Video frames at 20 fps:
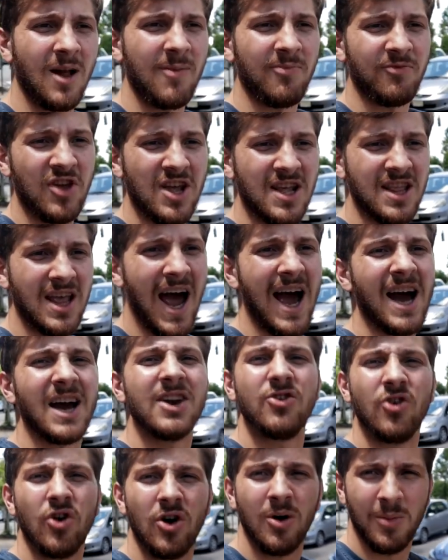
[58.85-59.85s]
something that I
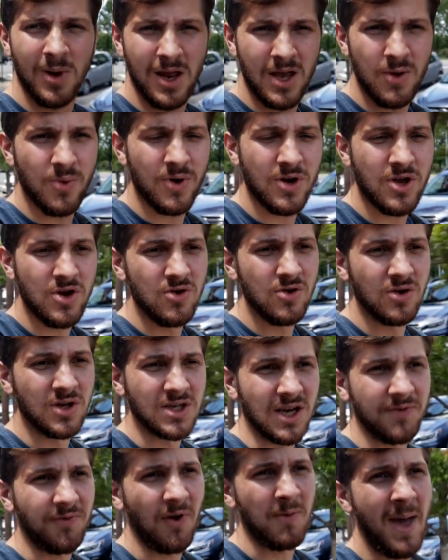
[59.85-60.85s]
normally would
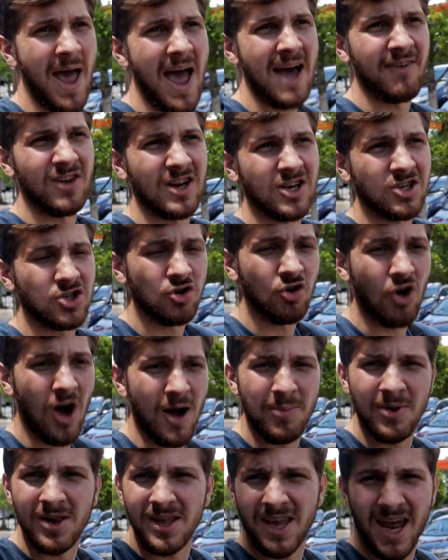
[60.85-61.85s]
use if I'm having
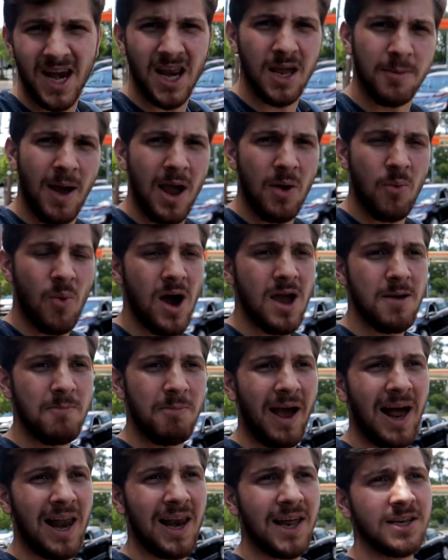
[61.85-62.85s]
trouble getting my white
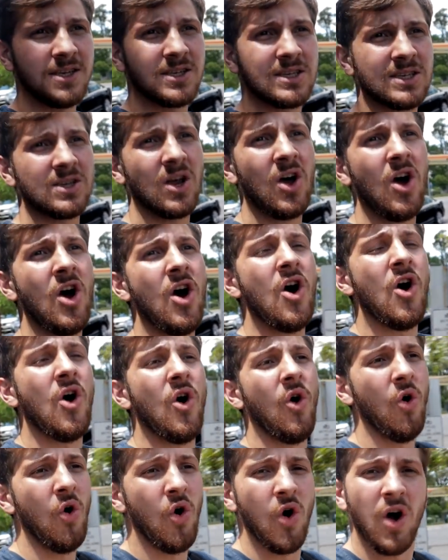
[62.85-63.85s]
balance,
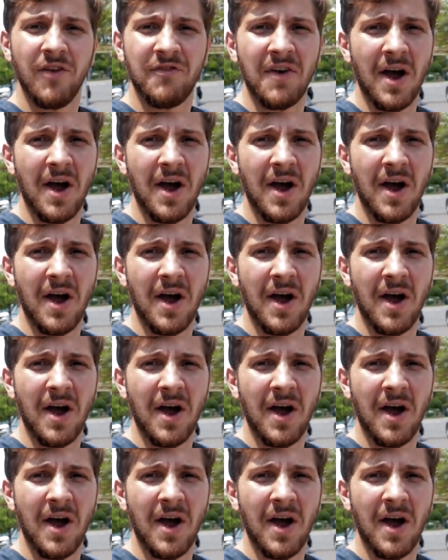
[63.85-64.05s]
or